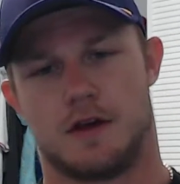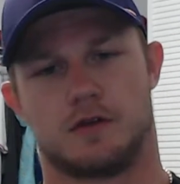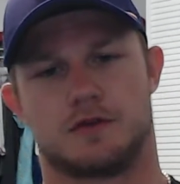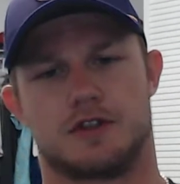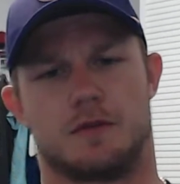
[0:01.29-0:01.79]

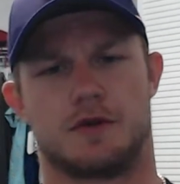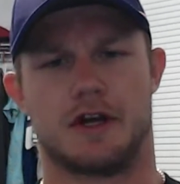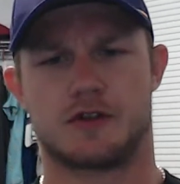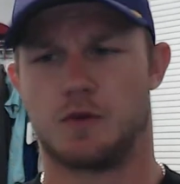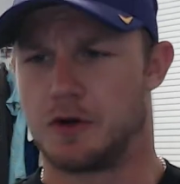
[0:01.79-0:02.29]
What's up,
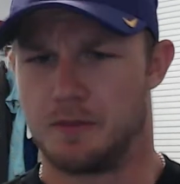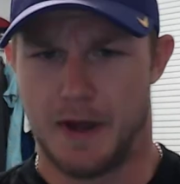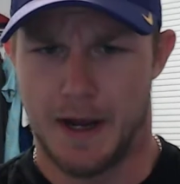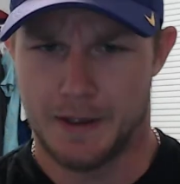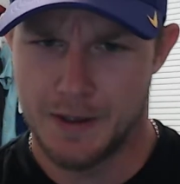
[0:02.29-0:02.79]
guys? Welcome
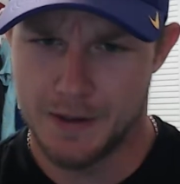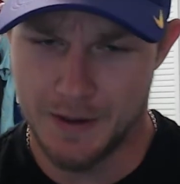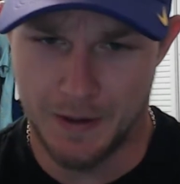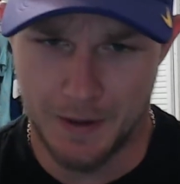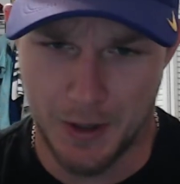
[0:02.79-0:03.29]
back.
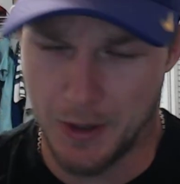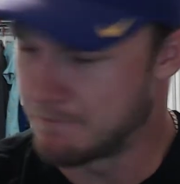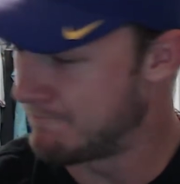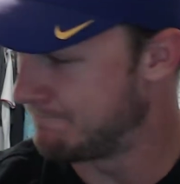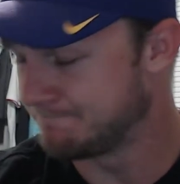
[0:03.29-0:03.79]
Um,
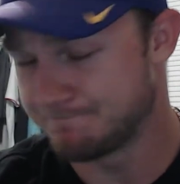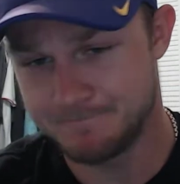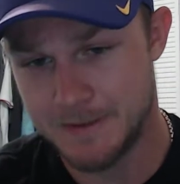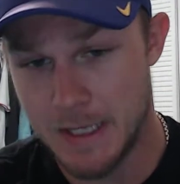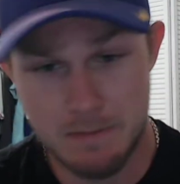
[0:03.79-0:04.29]

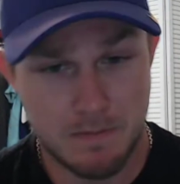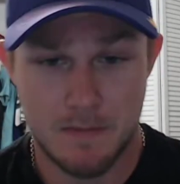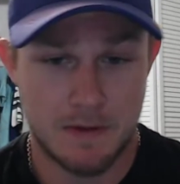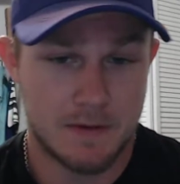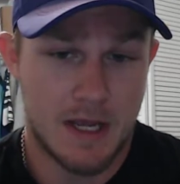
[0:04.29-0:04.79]
the
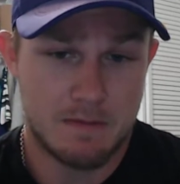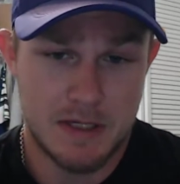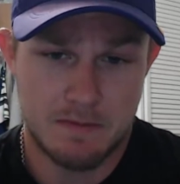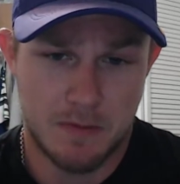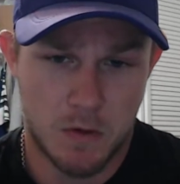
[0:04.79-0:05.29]
the
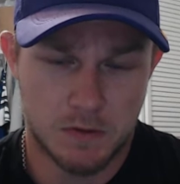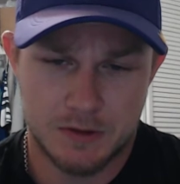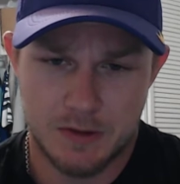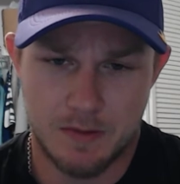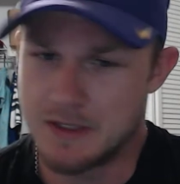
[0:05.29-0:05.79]
AP
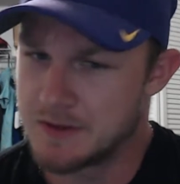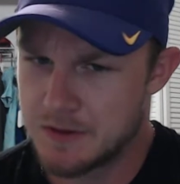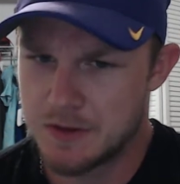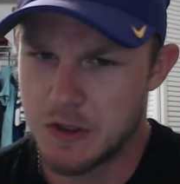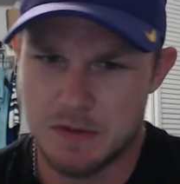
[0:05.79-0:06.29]
polls, I mean,
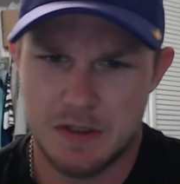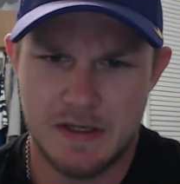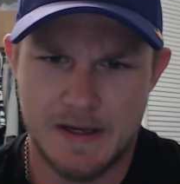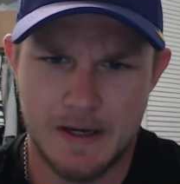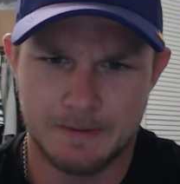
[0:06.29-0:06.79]
excuse me,
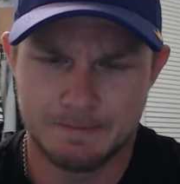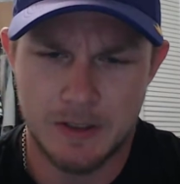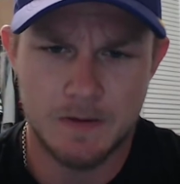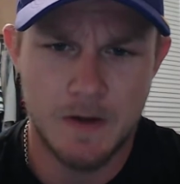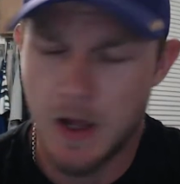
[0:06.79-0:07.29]
the uh,
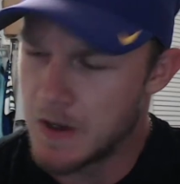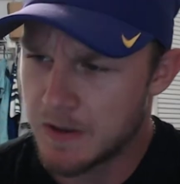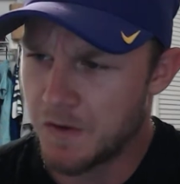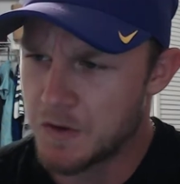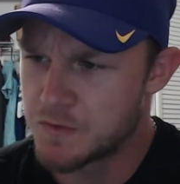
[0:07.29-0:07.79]

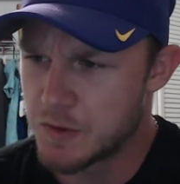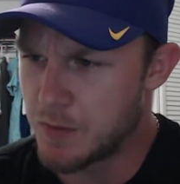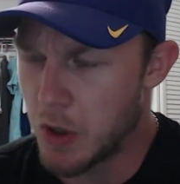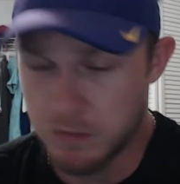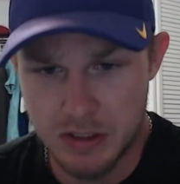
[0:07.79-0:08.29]
College
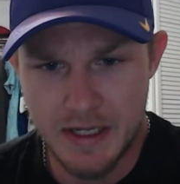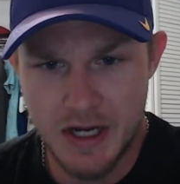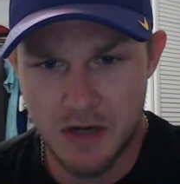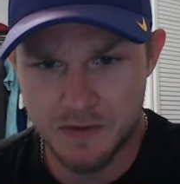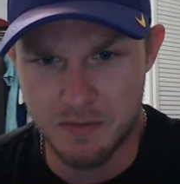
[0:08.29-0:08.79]
Football
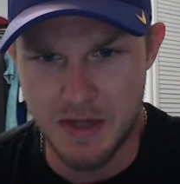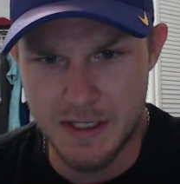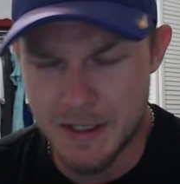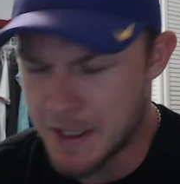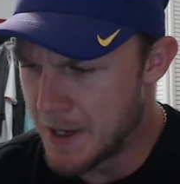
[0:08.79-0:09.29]
Playoff Committee,